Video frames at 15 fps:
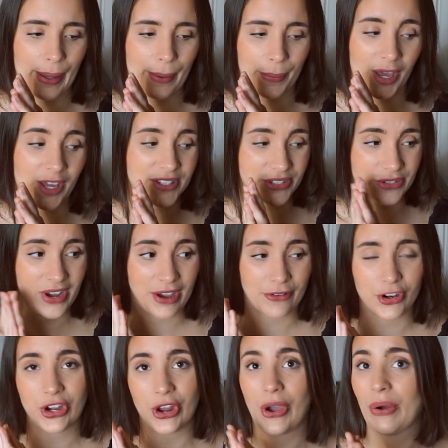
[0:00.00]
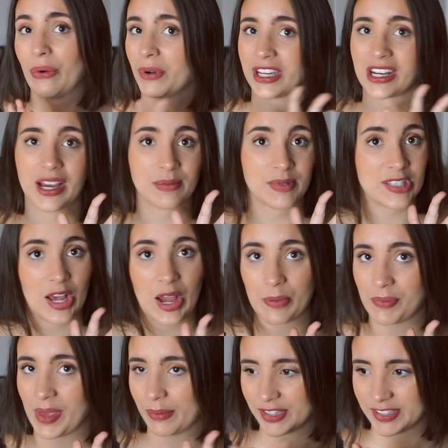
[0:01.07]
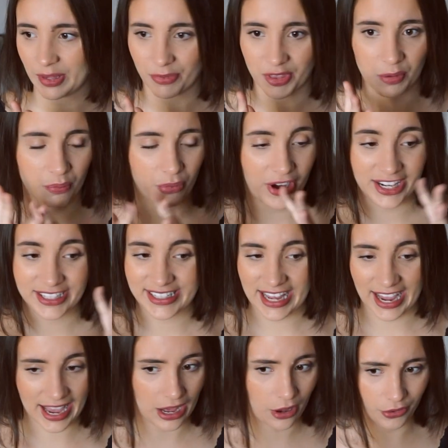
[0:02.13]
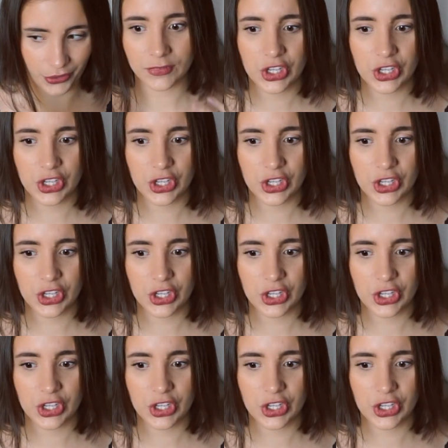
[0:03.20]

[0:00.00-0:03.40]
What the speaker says: because you never know what comes up. Maybe something breaks down.